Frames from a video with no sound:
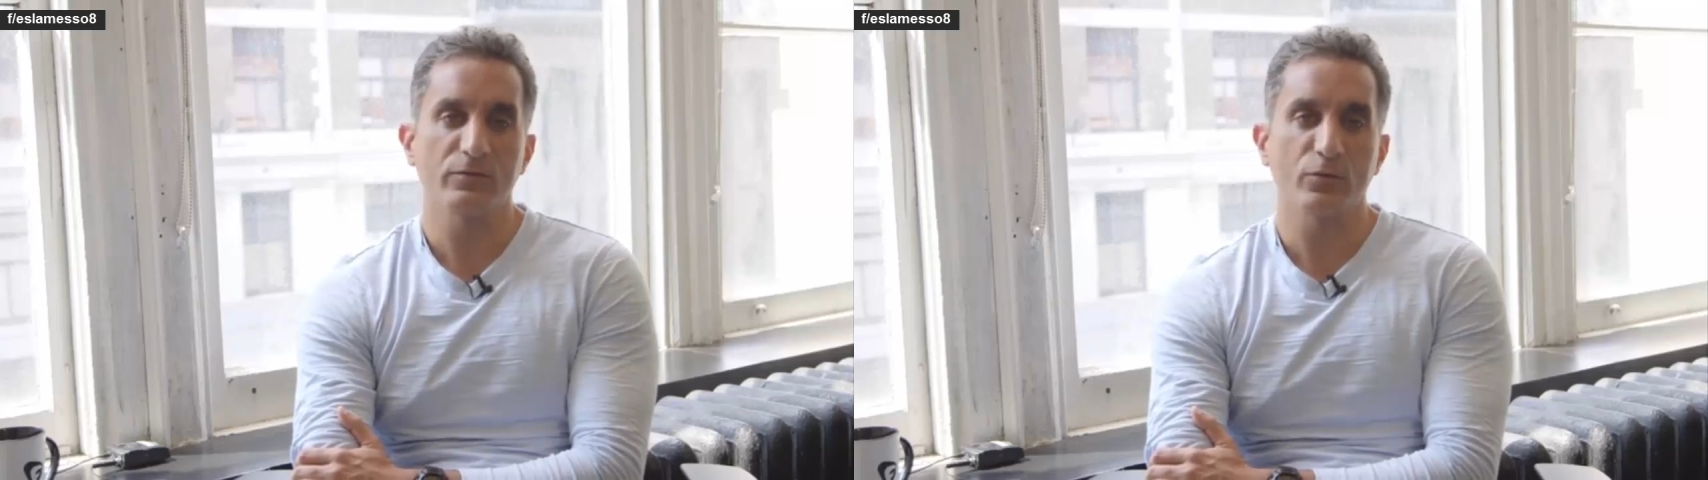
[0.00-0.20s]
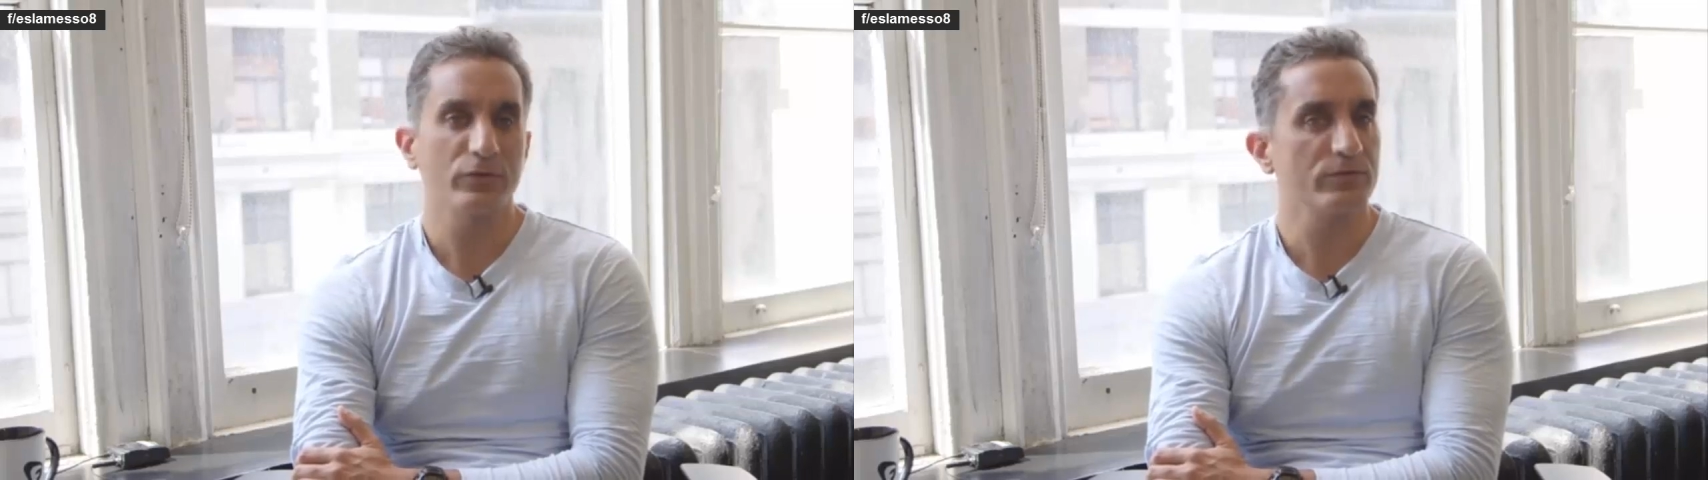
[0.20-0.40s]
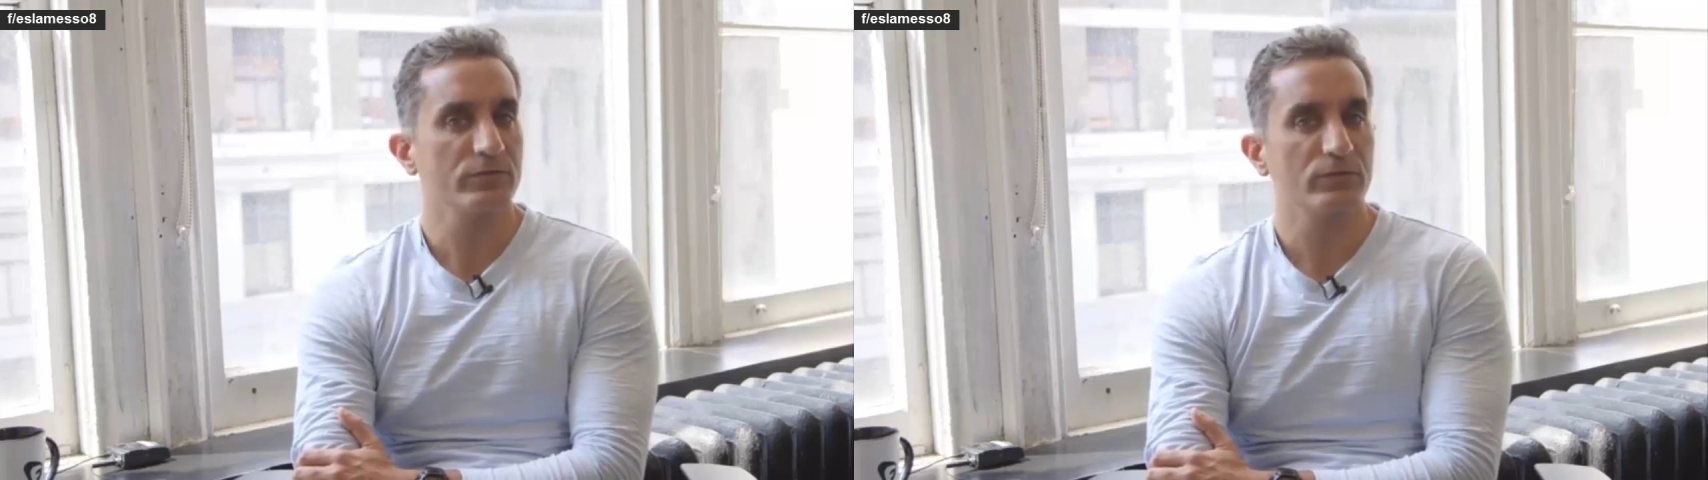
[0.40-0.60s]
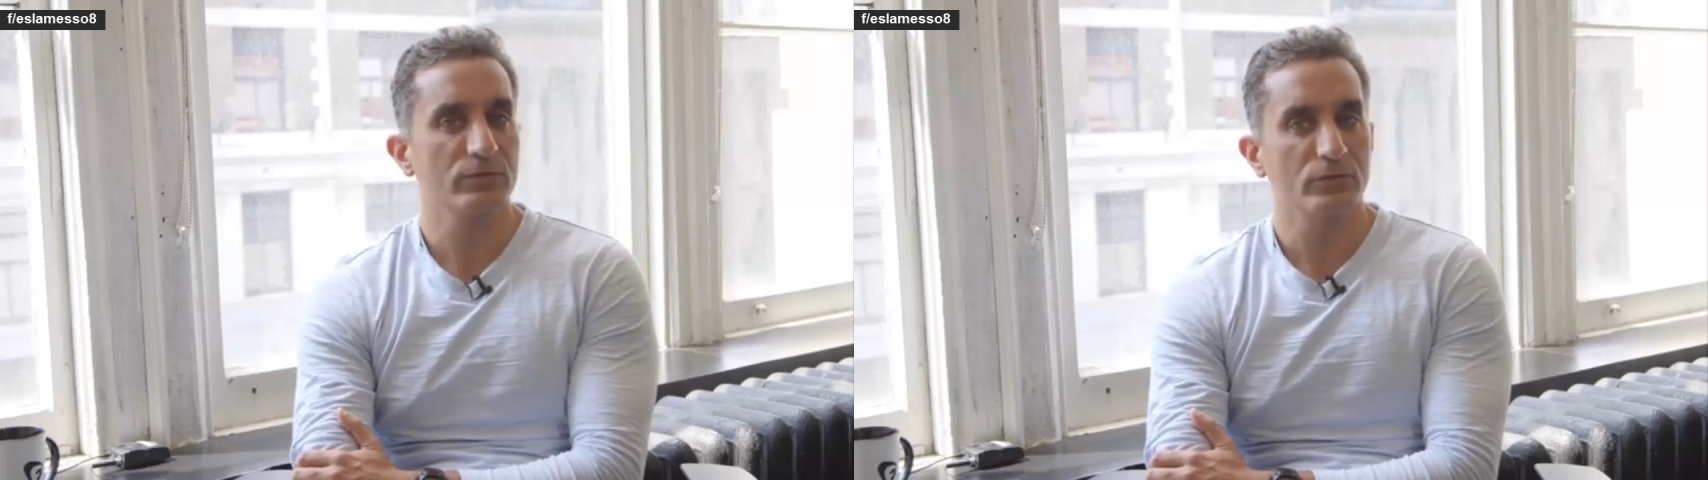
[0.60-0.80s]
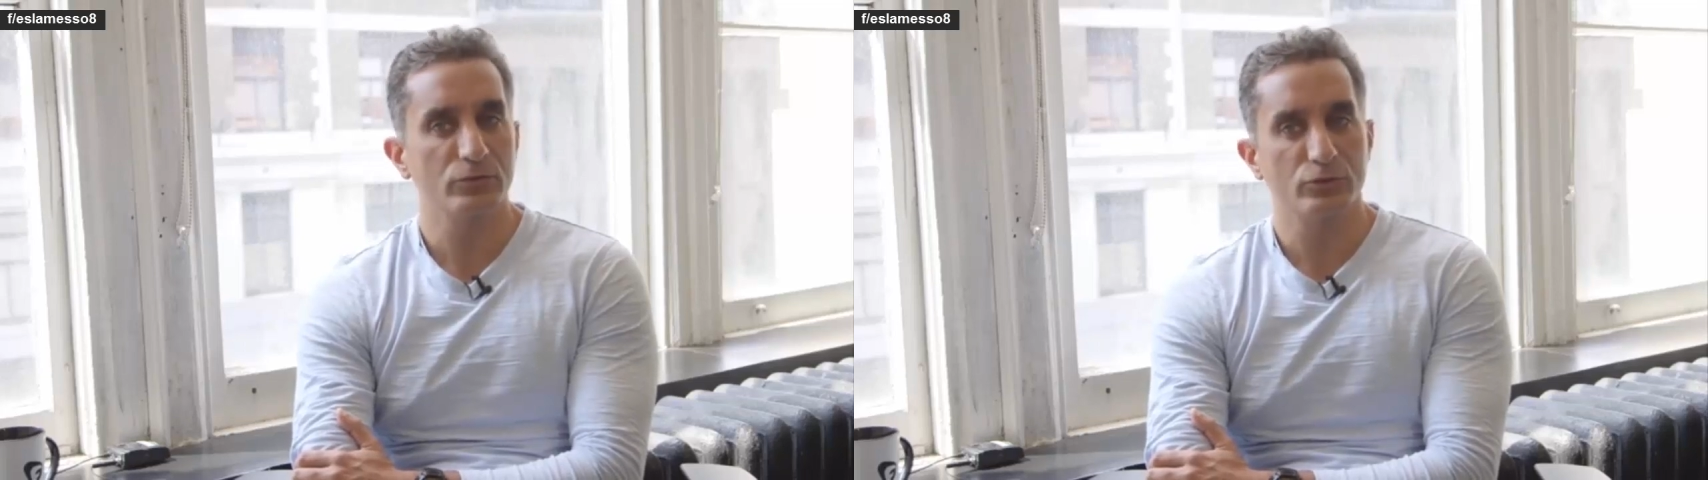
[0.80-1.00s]
a
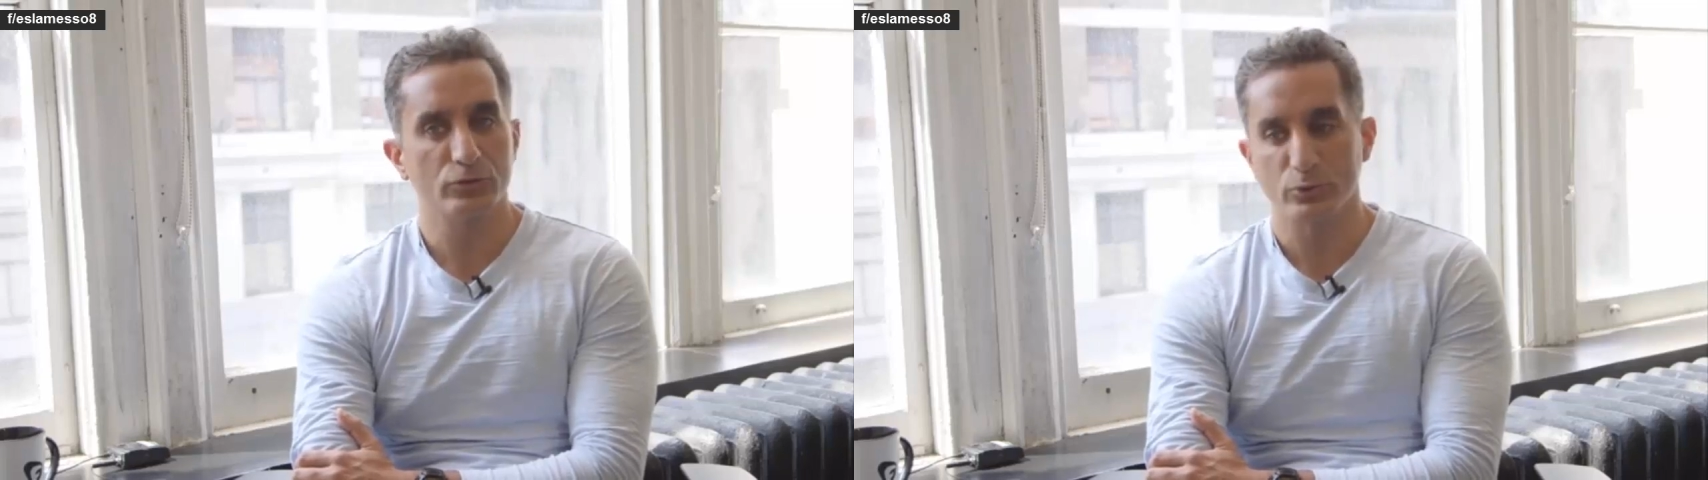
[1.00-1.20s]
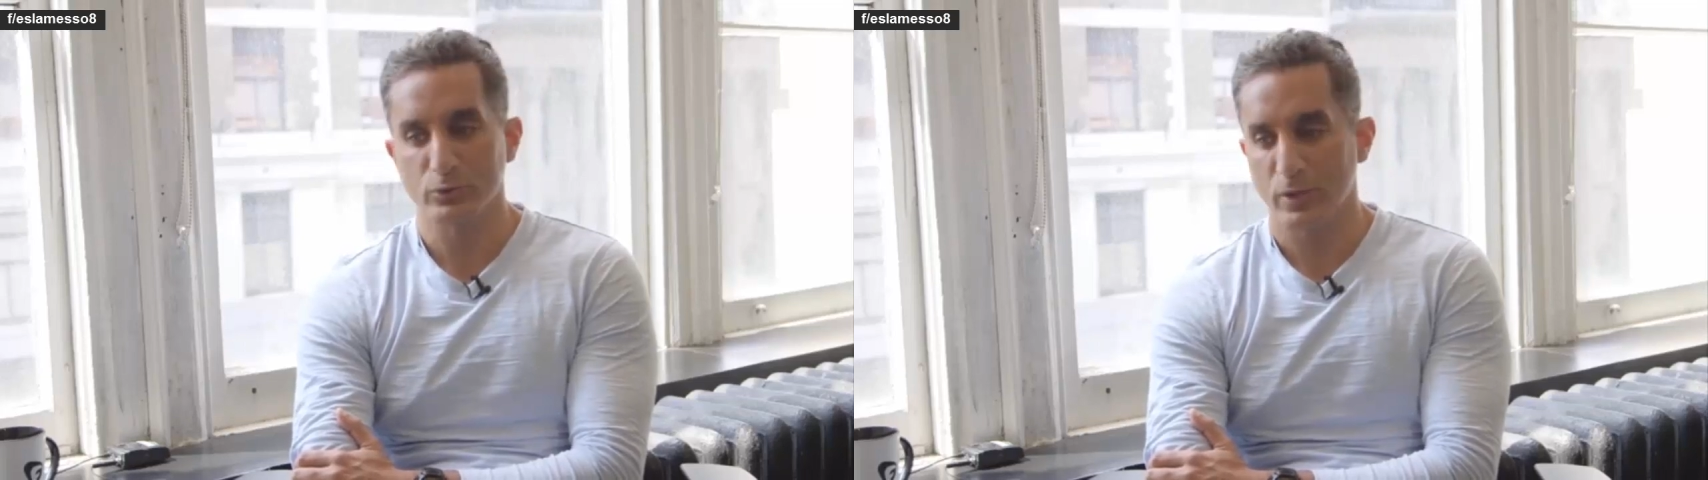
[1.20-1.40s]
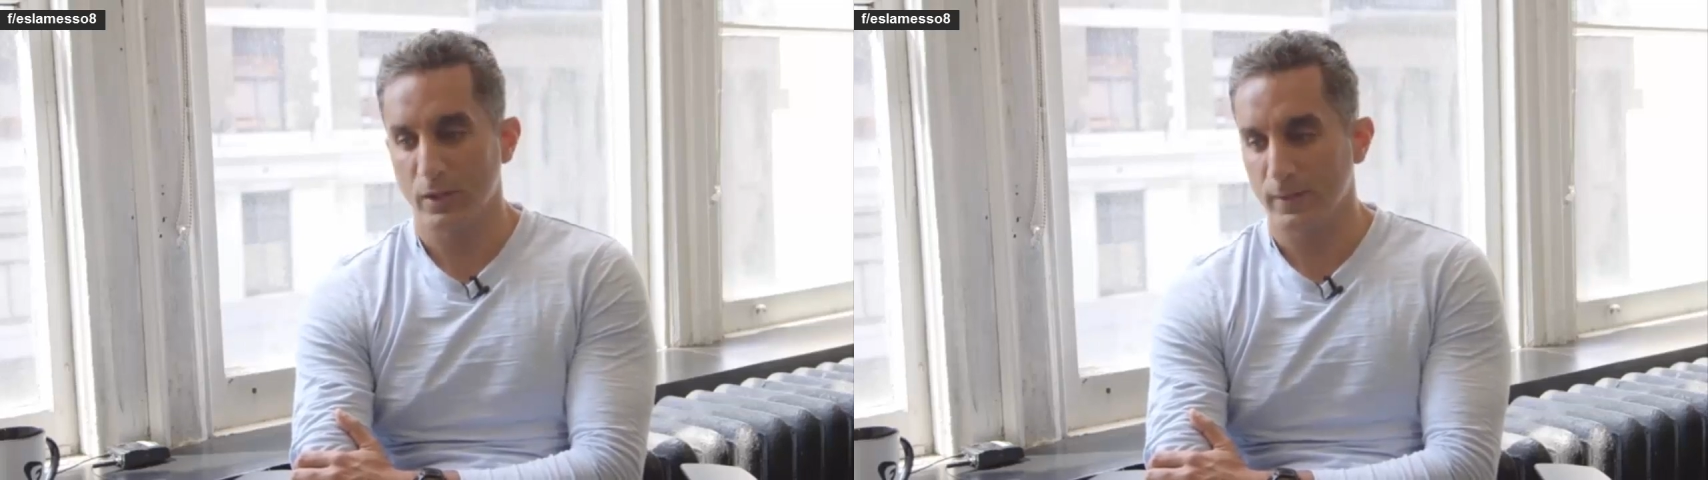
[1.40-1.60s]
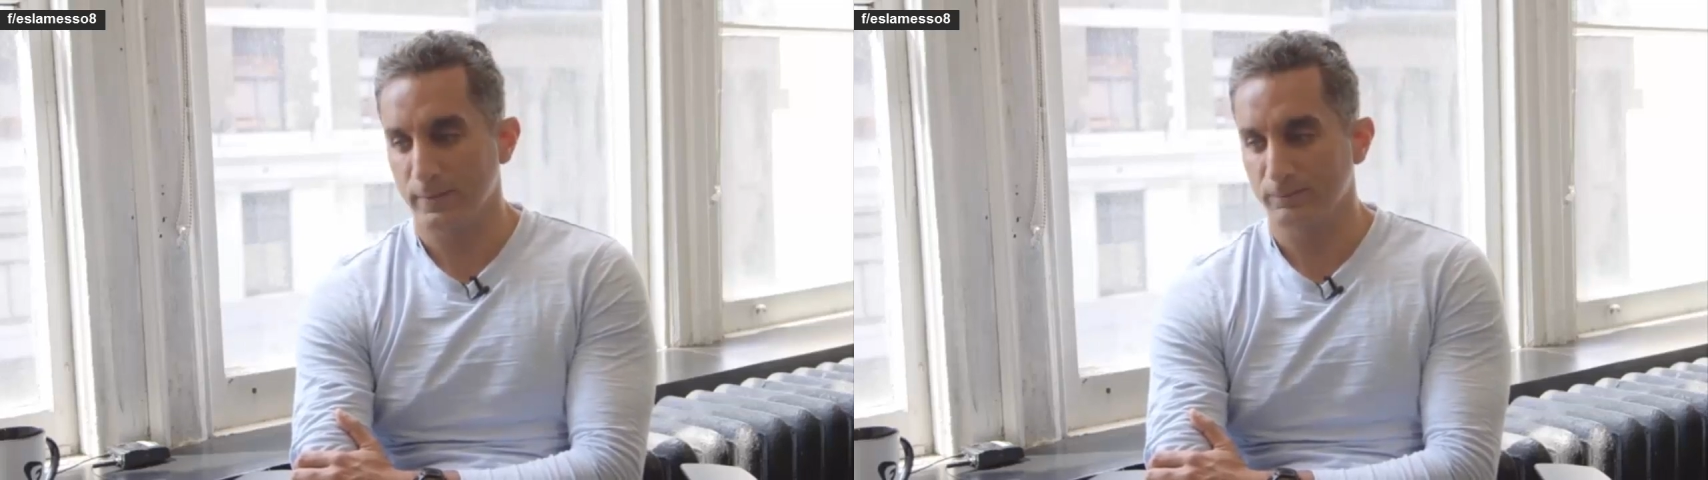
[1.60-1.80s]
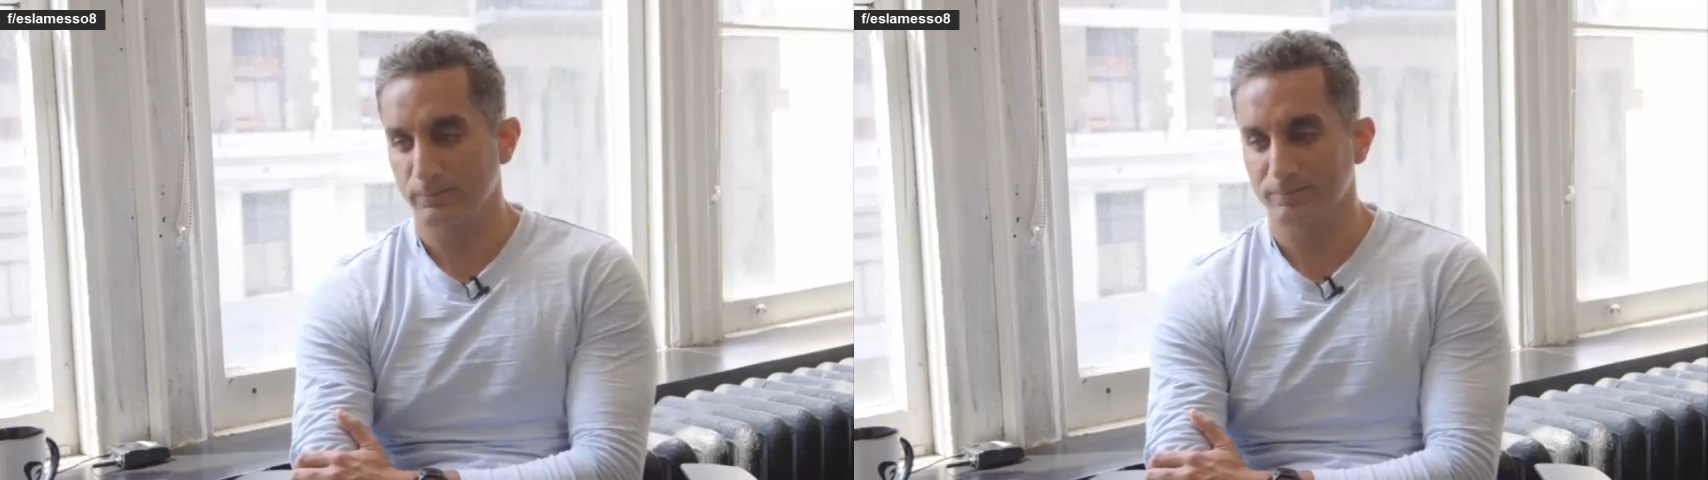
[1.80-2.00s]
voice to
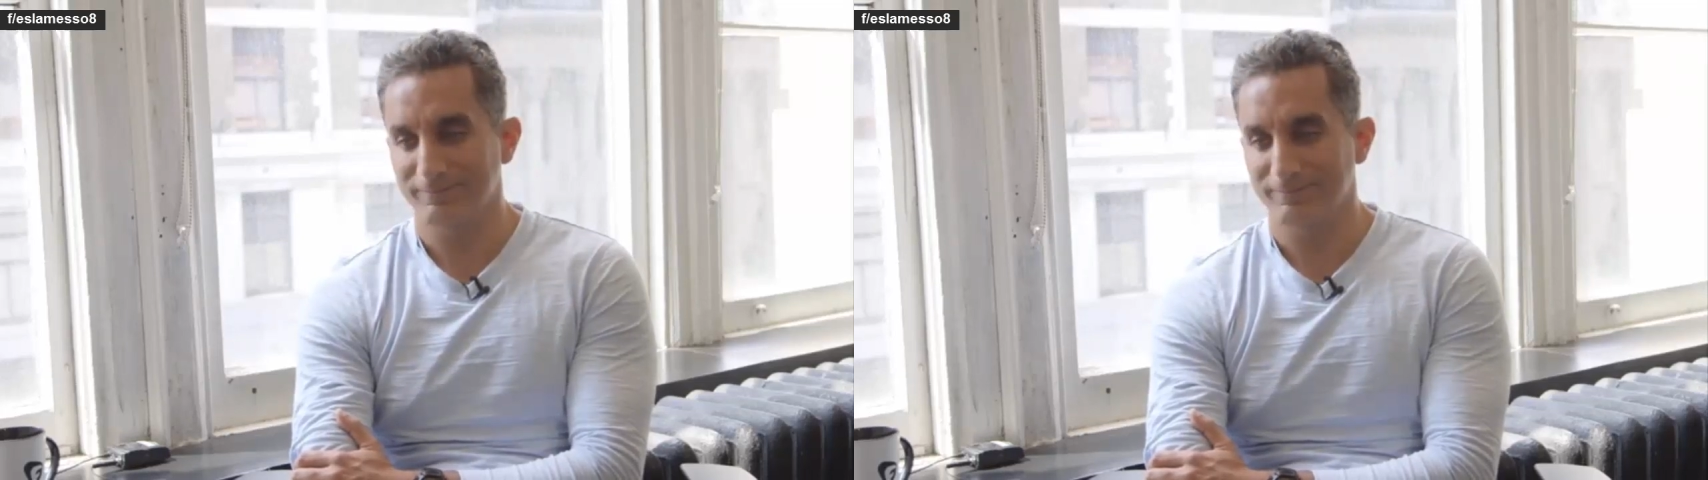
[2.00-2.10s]
a